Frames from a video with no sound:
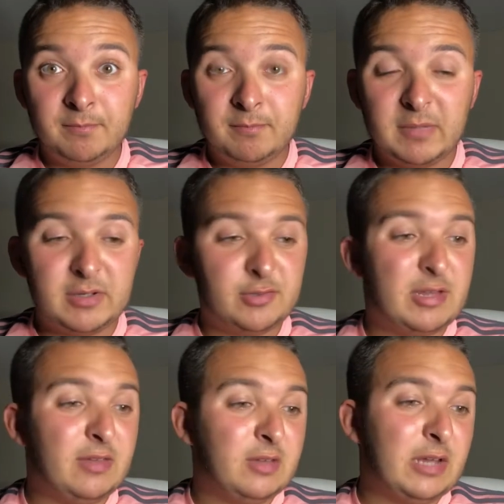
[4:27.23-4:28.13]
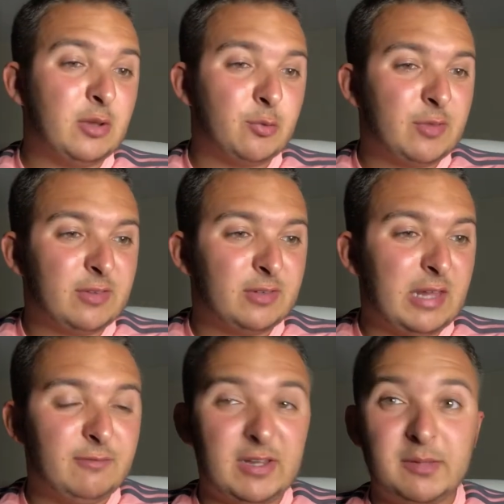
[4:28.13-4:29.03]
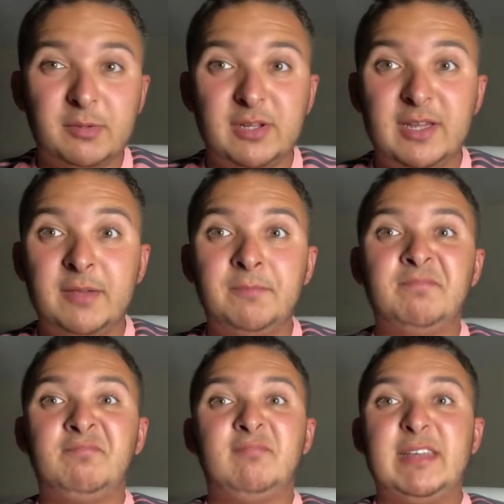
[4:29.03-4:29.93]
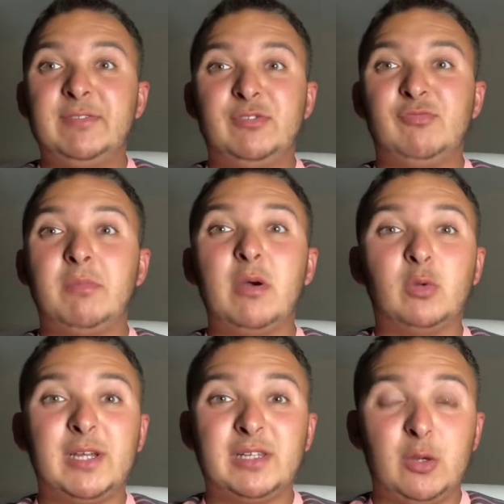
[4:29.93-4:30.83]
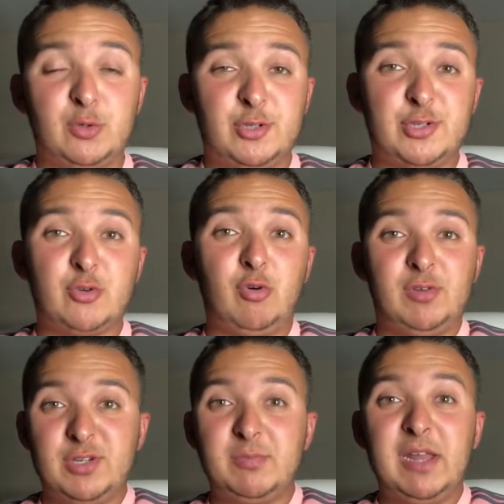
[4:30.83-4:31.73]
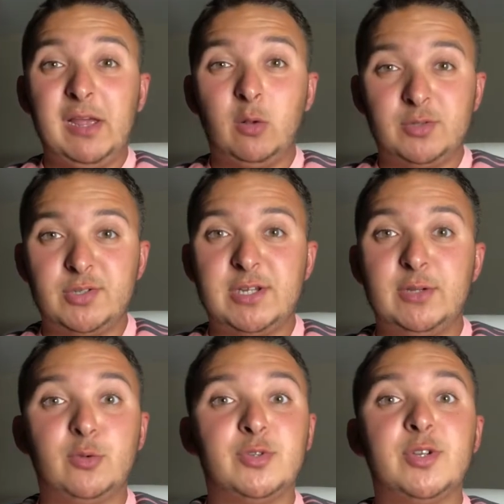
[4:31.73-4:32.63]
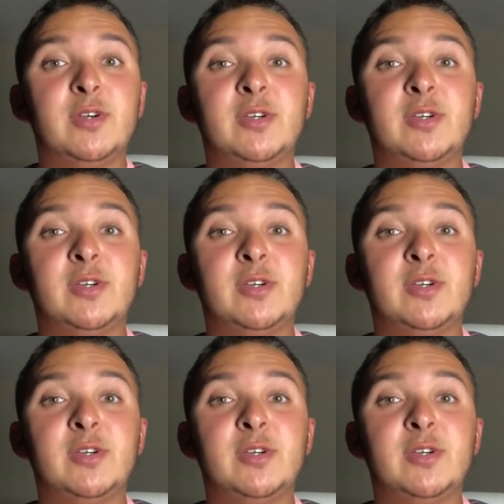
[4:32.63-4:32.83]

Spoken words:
because then I don't think they'll have anybody even remotely close to scoring as many goals as he does.